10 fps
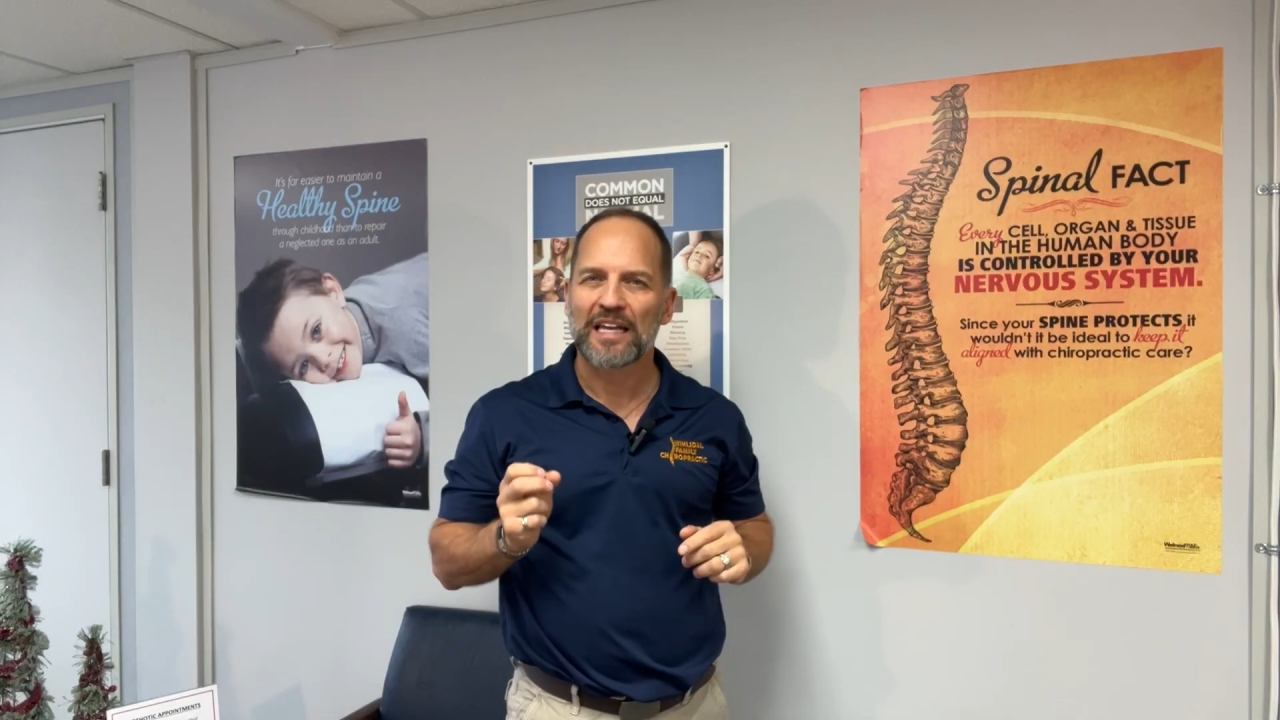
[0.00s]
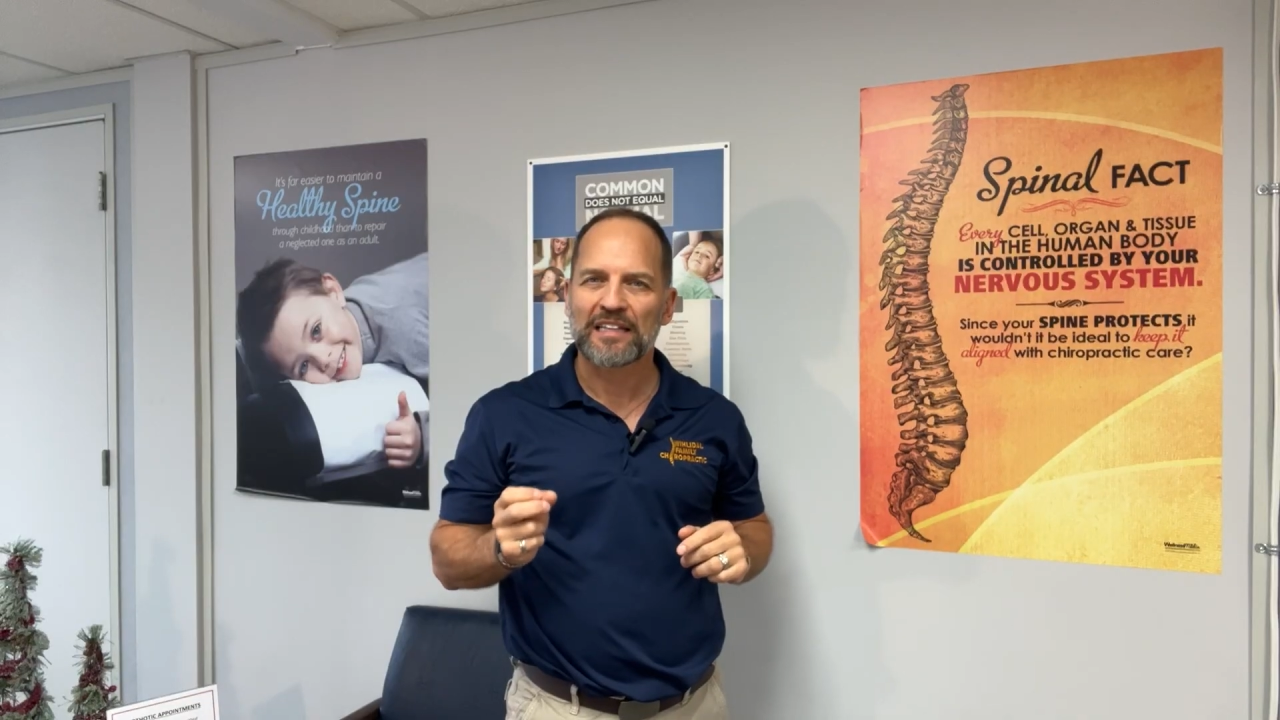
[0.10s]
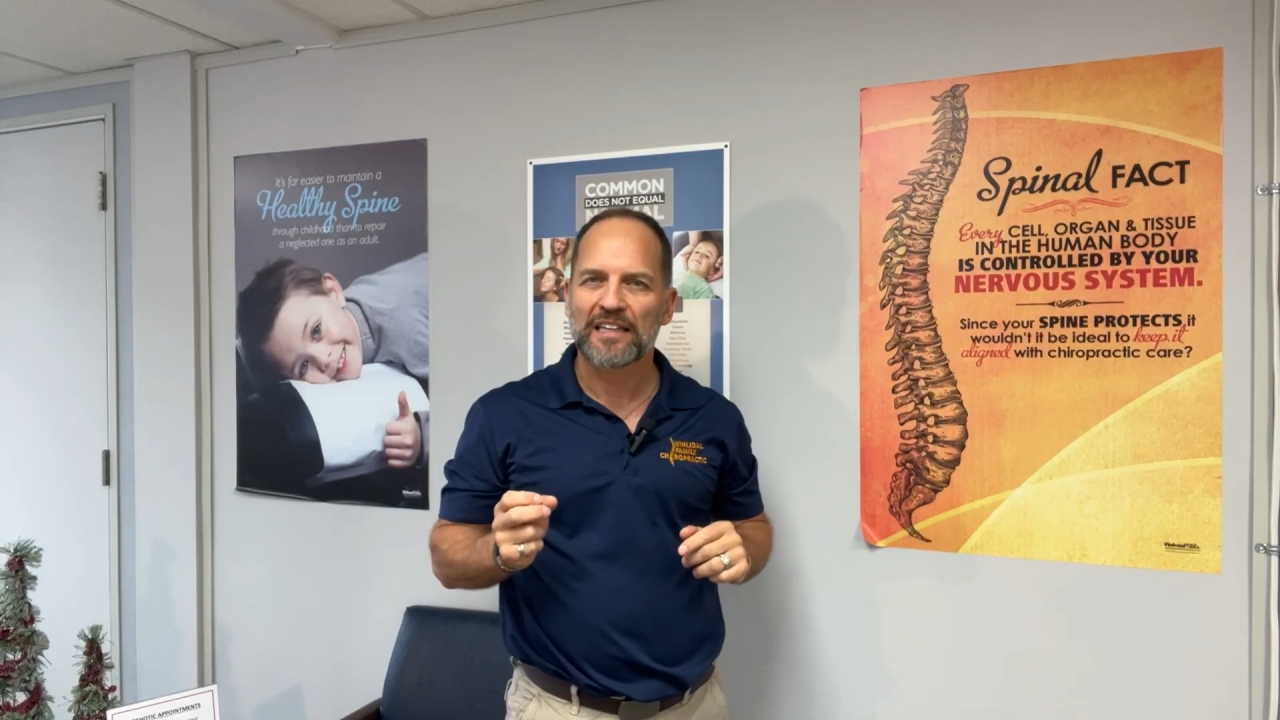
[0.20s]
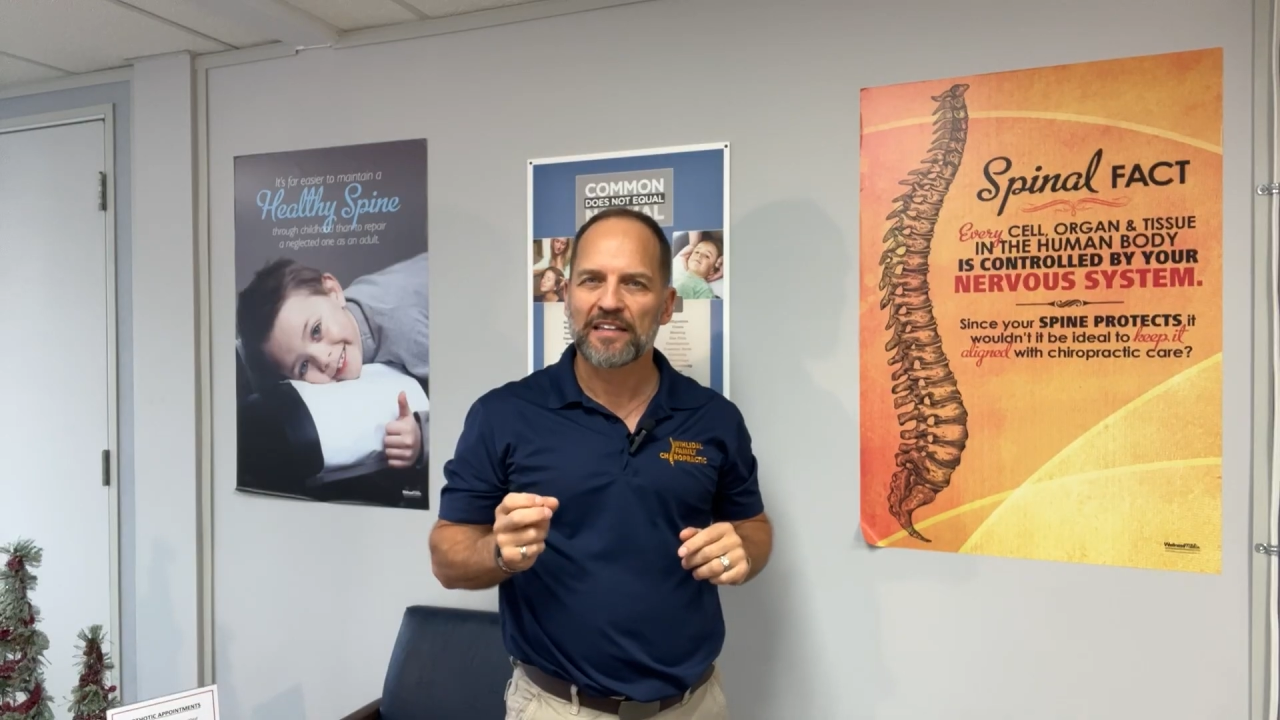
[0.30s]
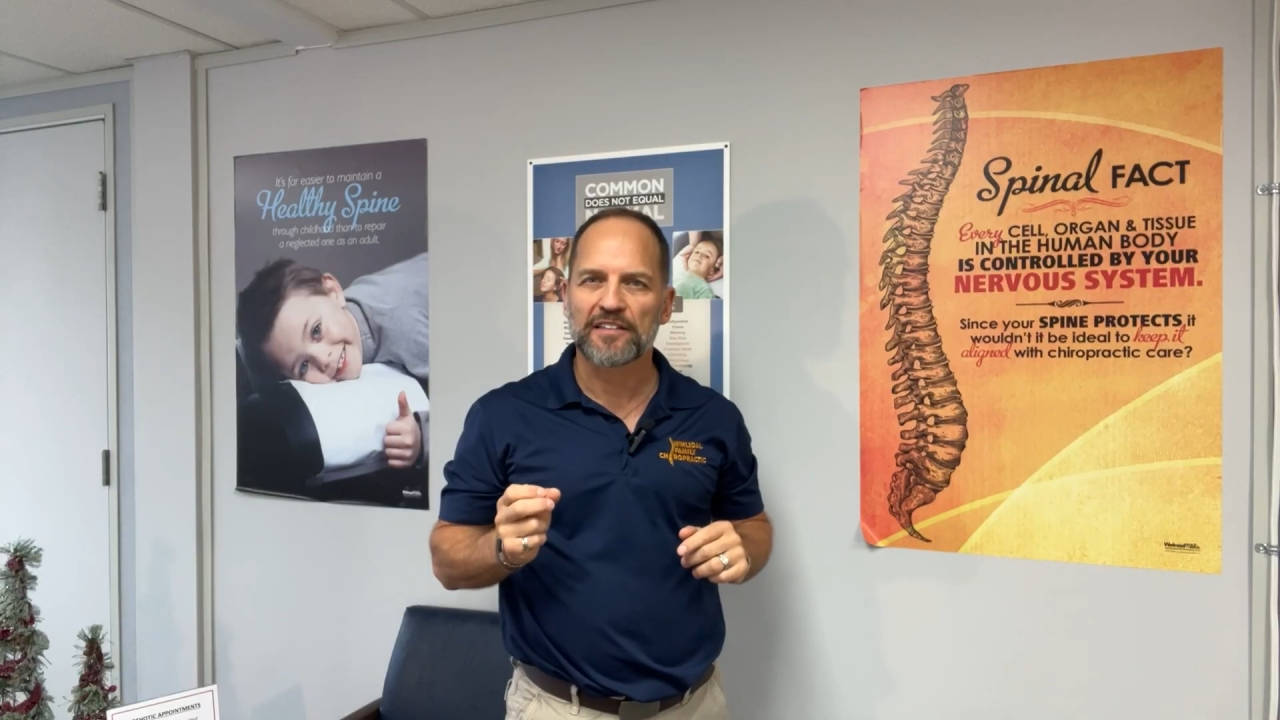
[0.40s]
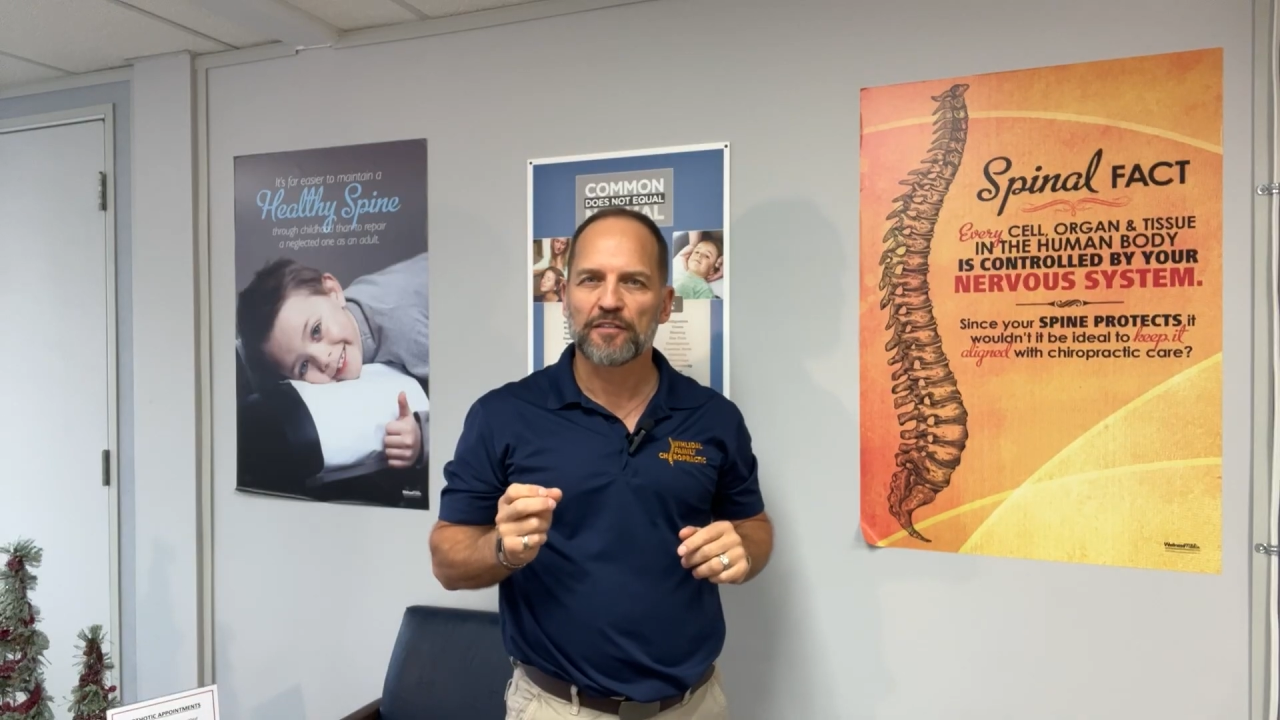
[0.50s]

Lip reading: leg length